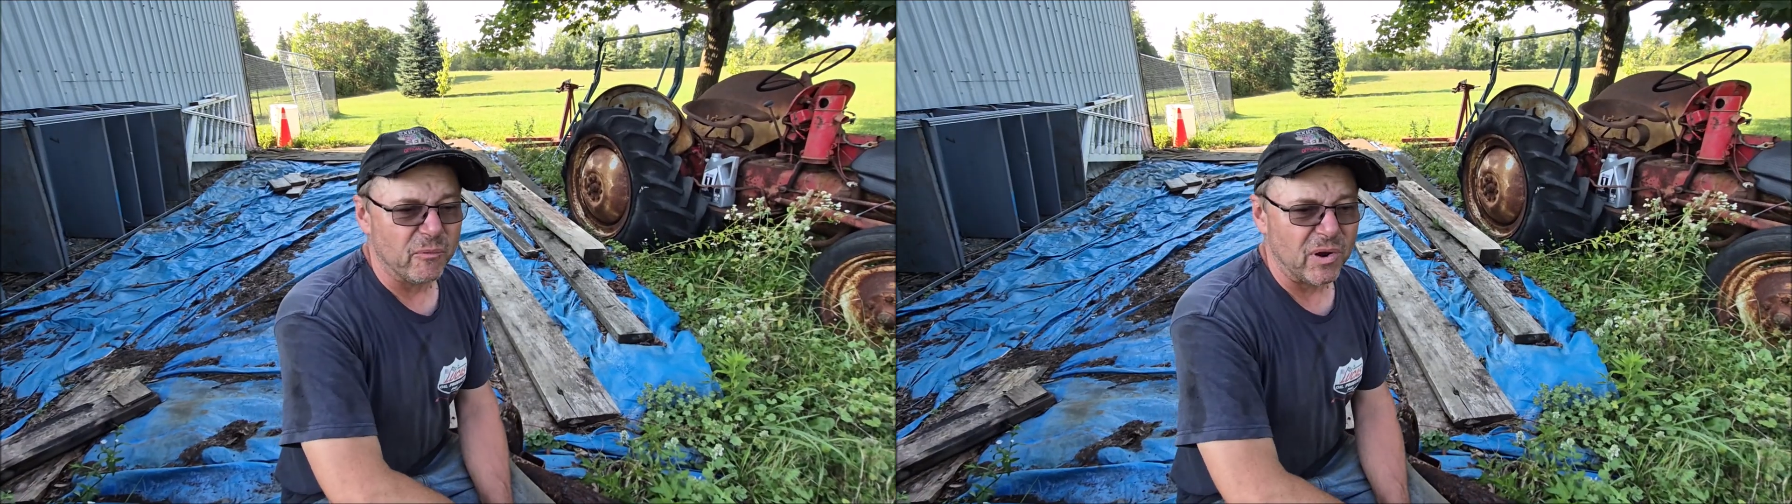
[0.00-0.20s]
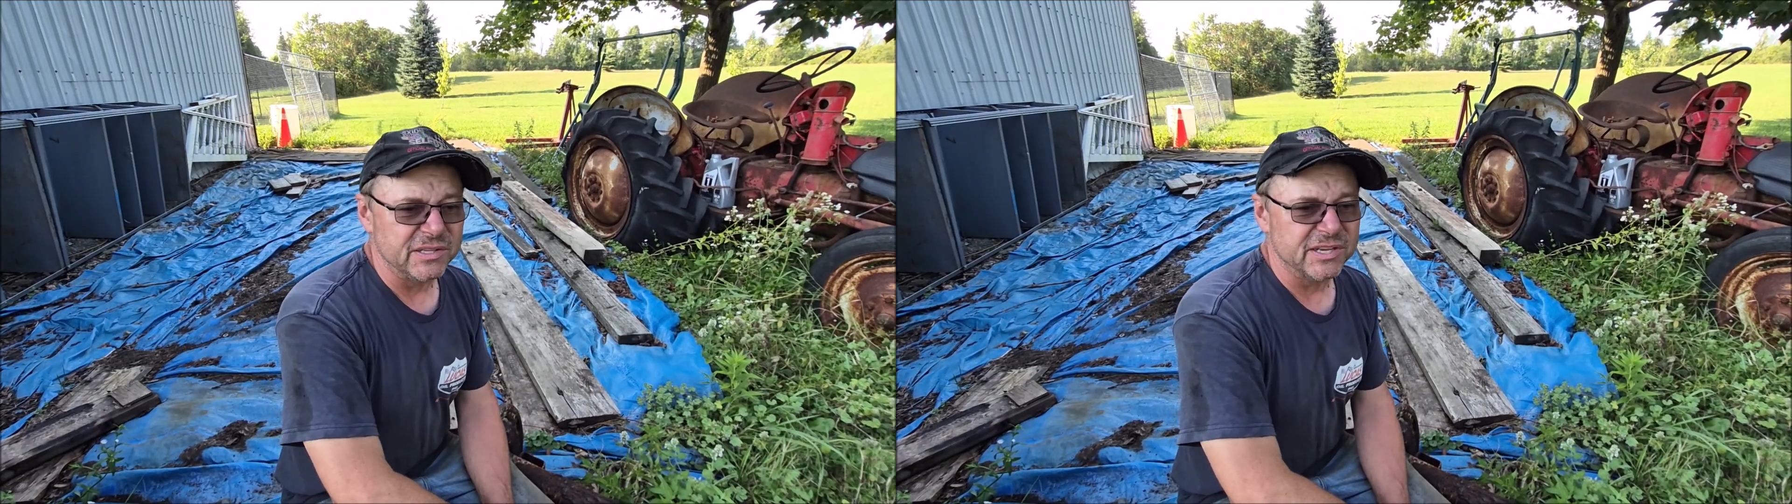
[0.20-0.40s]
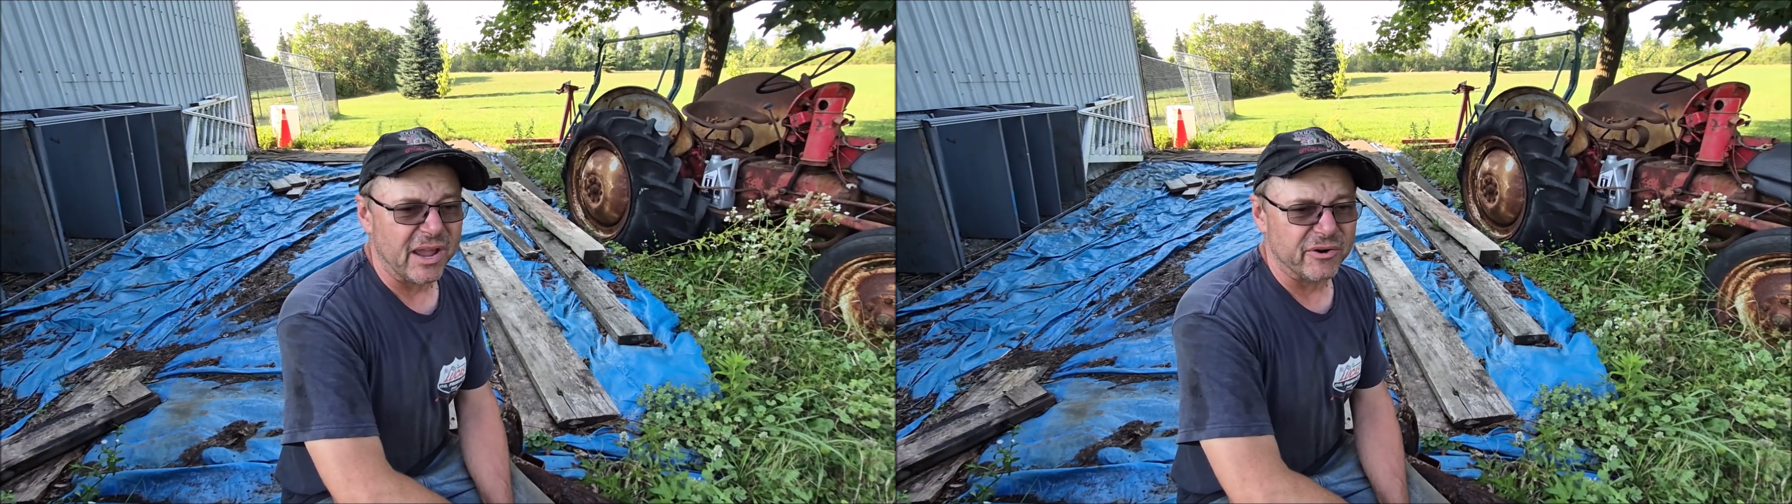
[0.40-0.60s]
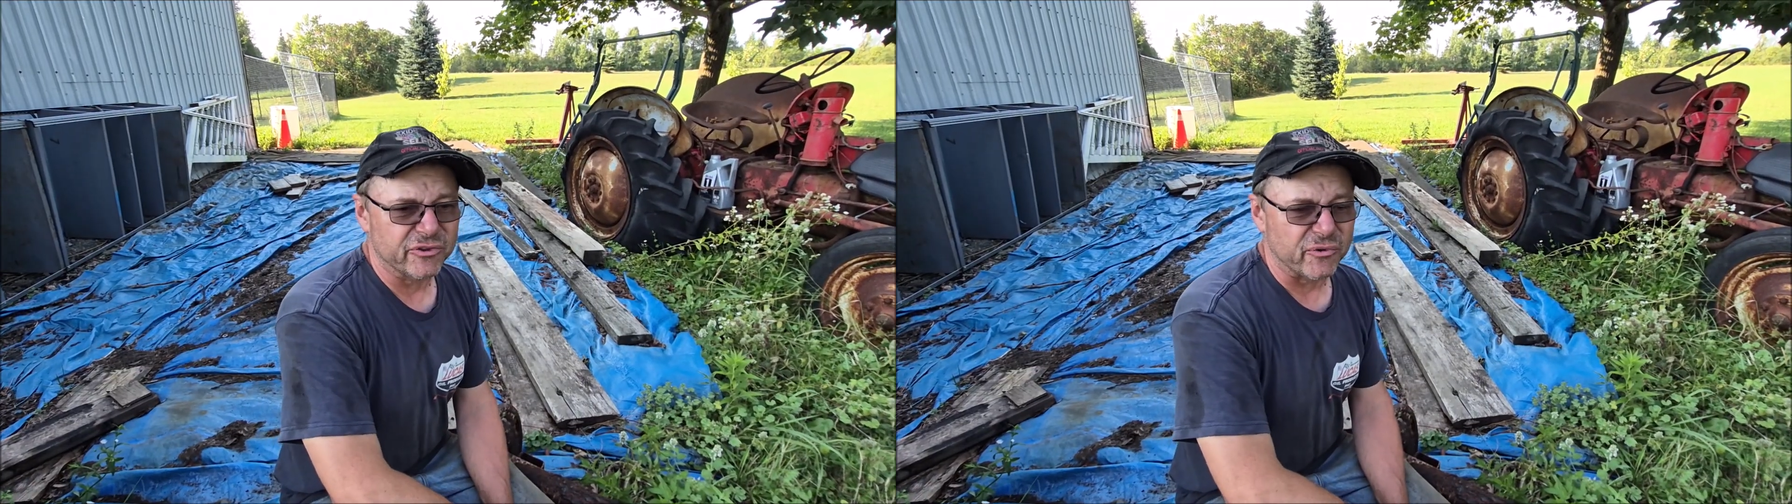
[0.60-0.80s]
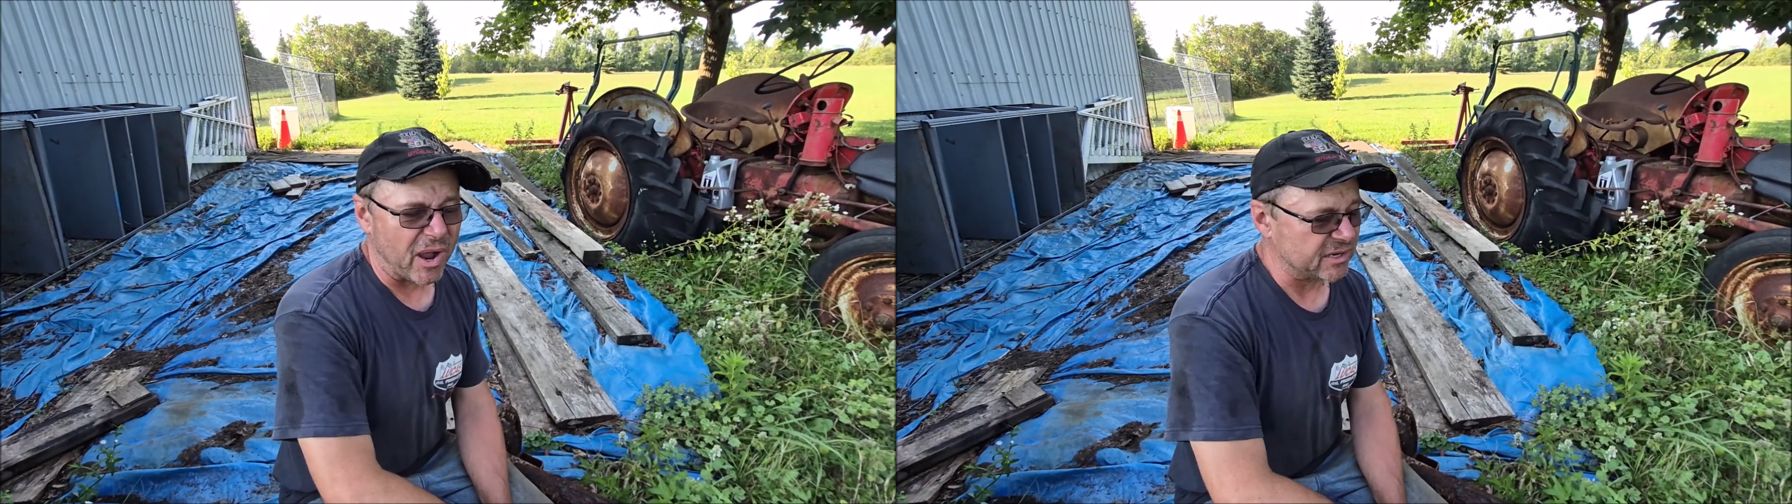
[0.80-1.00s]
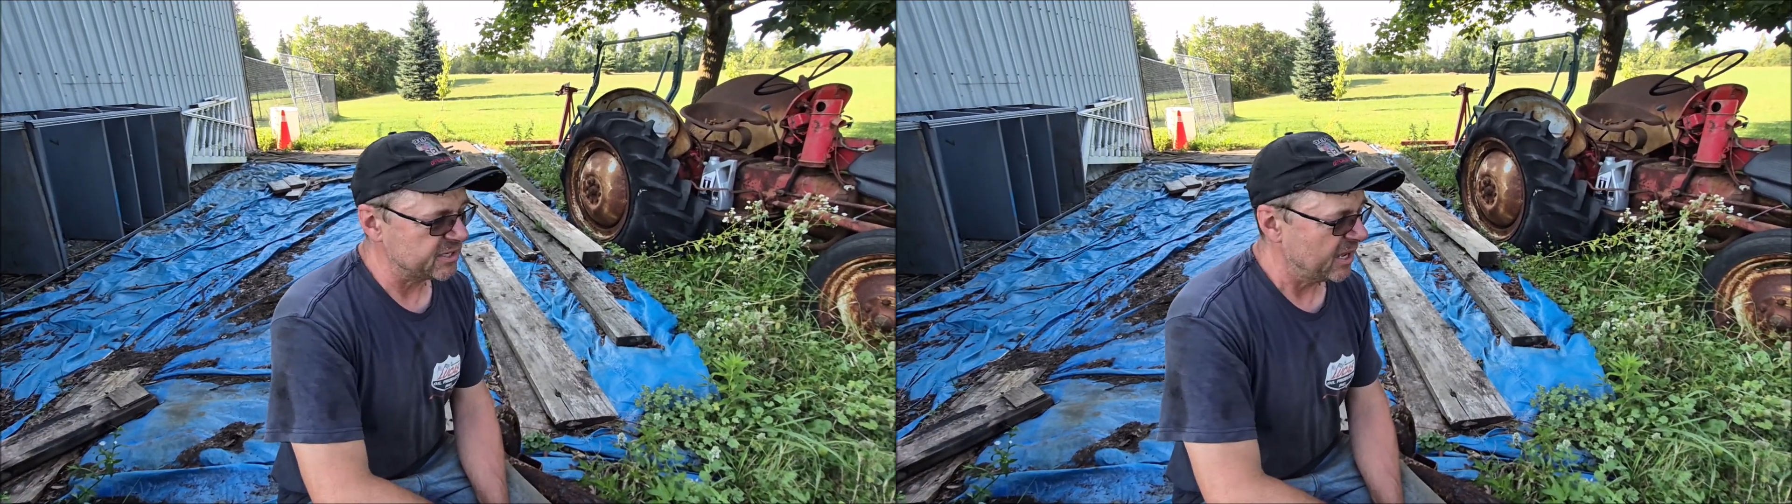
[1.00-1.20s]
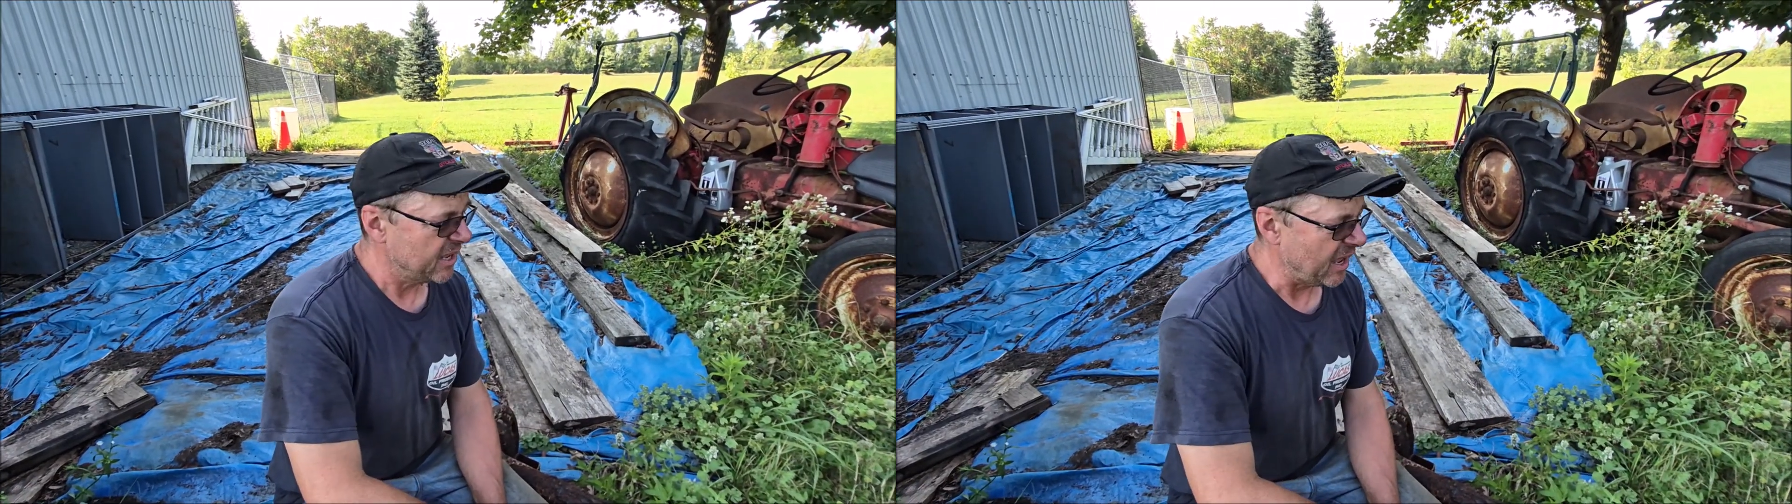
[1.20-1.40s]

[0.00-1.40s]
ones out of trucks,